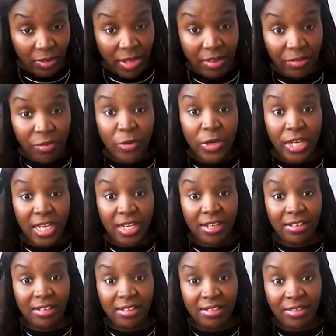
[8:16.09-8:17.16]
Avoid
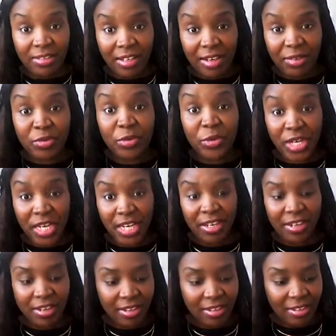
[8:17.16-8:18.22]
it. Avoid it.
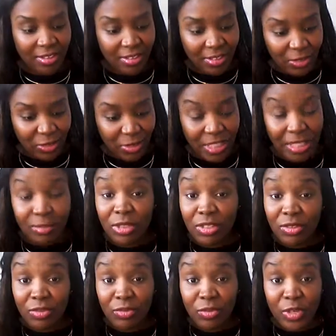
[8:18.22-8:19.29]
So tips
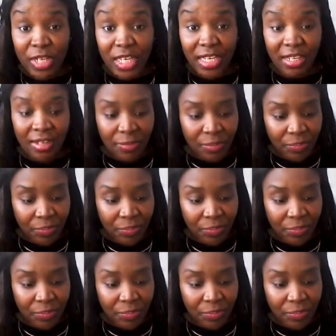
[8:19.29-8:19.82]
to avoid it: